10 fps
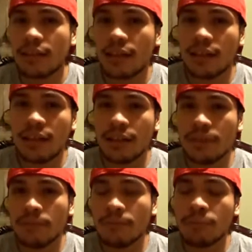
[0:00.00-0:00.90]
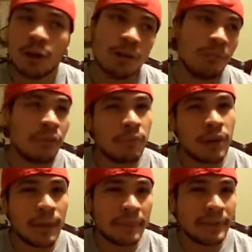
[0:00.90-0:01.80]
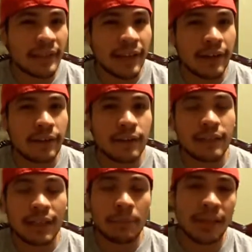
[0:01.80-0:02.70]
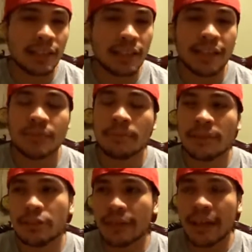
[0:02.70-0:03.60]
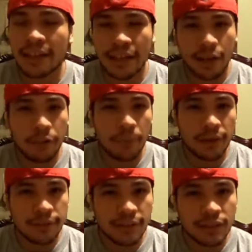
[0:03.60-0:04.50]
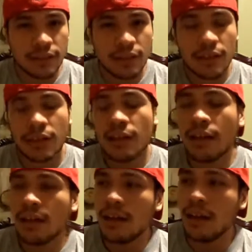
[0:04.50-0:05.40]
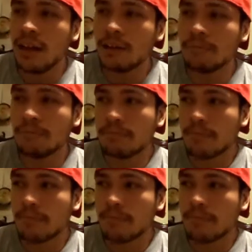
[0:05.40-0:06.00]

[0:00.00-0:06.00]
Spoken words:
well, with Obamacare that might change, but you can't get health benefits. And